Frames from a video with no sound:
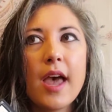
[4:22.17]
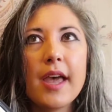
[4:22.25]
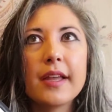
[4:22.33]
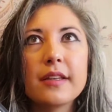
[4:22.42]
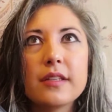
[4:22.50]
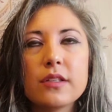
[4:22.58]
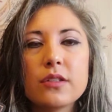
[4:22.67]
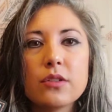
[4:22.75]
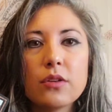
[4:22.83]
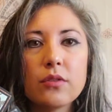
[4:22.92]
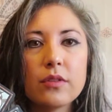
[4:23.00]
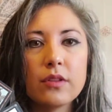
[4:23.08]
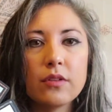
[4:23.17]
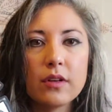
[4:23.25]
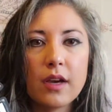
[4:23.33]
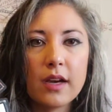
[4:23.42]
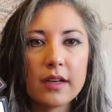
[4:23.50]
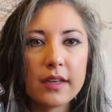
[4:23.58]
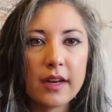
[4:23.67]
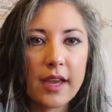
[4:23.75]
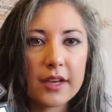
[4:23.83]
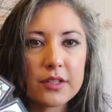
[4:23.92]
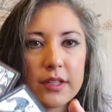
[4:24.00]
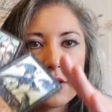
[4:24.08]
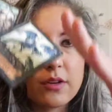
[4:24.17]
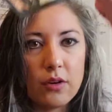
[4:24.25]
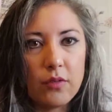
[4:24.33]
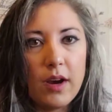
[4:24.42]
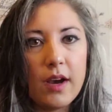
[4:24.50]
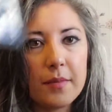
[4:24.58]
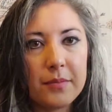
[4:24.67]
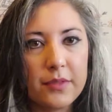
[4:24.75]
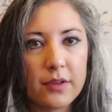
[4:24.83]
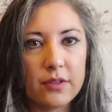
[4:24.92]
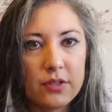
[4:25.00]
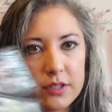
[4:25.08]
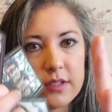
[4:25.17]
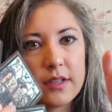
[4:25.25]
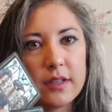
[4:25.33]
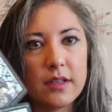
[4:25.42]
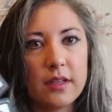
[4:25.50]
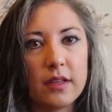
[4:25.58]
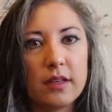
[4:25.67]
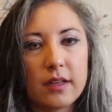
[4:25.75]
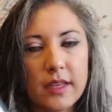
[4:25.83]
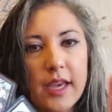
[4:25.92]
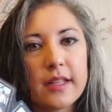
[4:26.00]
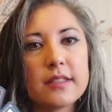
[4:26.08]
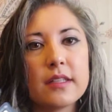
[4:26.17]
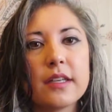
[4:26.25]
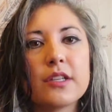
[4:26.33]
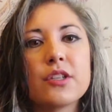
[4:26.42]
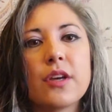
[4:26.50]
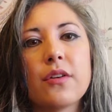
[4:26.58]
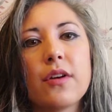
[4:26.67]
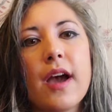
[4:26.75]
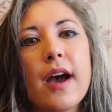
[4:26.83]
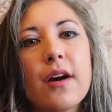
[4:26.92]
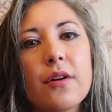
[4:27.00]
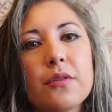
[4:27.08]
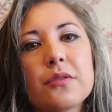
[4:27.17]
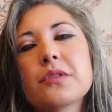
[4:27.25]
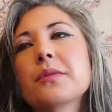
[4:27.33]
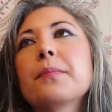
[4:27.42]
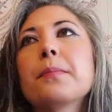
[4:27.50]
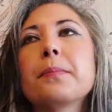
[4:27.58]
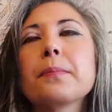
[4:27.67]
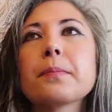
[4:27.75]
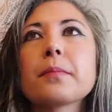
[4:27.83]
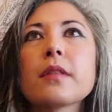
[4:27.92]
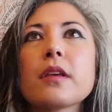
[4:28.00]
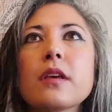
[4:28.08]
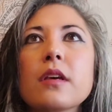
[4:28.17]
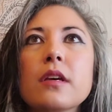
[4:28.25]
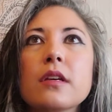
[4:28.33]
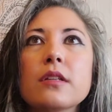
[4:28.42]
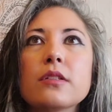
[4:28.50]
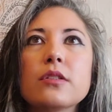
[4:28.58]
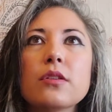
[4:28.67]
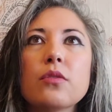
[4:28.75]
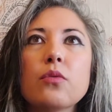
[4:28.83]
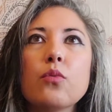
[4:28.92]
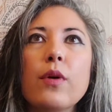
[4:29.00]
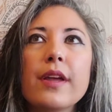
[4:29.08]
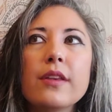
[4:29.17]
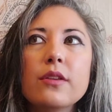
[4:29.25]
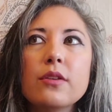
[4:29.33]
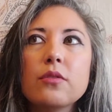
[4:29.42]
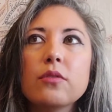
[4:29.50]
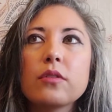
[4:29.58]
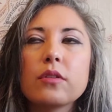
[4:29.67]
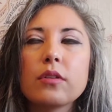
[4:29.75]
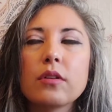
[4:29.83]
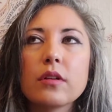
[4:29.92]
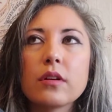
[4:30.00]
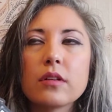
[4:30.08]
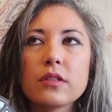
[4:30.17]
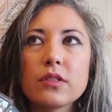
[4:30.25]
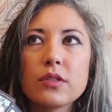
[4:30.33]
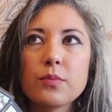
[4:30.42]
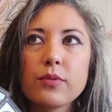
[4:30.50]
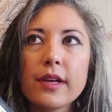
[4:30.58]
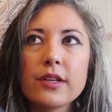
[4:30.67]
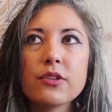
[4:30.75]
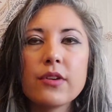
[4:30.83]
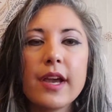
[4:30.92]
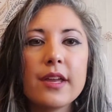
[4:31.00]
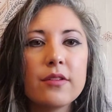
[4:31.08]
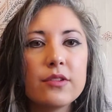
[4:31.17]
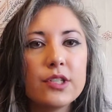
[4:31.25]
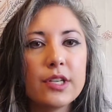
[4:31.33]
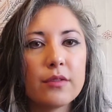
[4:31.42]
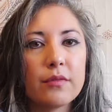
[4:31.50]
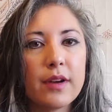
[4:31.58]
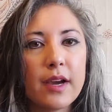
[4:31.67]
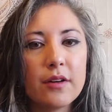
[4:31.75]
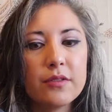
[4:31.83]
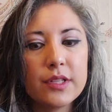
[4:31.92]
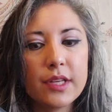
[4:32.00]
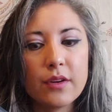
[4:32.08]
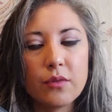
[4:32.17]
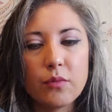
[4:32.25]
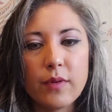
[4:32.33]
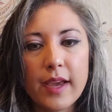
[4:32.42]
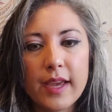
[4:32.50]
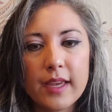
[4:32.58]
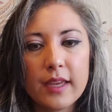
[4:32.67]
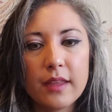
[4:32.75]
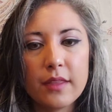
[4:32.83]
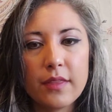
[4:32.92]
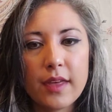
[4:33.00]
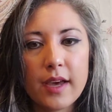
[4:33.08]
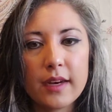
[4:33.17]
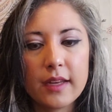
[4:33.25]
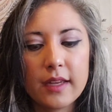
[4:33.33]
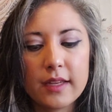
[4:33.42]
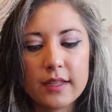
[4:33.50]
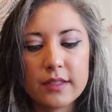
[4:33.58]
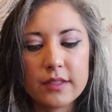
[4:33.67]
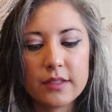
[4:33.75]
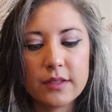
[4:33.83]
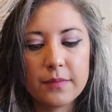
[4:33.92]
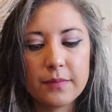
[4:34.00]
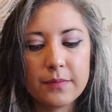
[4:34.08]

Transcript: And so they're not going to actually go up. They're just going to cancel each other out. So when you spread your energy around in a way that is